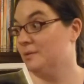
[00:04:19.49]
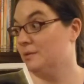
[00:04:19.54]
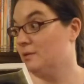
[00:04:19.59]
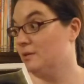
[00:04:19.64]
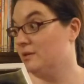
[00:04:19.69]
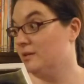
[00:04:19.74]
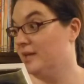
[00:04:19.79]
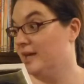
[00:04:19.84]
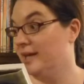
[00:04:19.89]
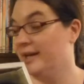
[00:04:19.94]

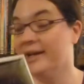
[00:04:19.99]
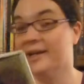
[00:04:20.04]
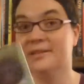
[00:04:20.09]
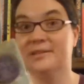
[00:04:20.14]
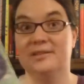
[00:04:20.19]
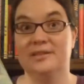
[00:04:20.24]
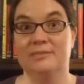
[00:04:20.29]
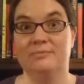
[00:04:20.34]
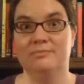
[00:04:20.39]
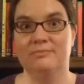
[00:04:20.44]
won't hold that
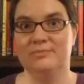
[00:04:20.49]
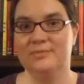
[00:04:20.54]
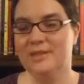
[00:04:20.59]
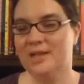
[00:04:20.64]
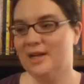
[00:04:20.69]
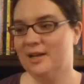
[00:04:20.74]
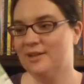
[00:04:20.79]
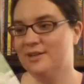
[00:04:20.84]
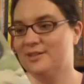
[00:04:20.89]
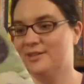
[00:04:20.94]
against him.
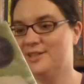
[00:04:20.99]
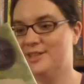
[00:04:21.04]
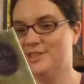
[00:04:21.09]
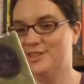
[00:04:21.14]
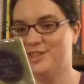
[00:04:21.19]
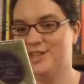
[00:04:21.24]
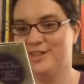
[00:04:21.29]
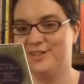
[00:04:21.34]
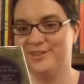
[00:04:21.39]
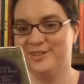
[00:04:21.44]
Ellen
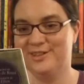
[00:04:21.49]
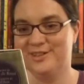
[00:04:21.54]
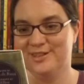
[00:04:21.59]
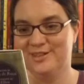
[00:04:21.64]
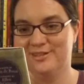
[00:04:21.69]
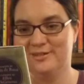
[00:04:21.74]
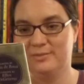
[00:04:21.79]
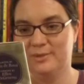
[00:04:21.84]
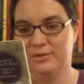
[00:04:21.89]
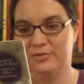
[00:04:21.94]
DeGeneres
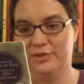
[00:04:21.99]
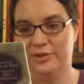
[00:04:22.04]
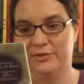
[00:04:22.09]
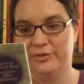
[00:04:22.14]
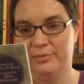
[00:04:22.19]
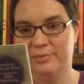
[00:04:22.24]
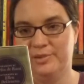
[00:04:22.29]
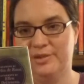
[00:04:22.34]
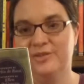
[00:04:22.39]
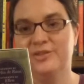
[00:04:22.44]
isn't my favorite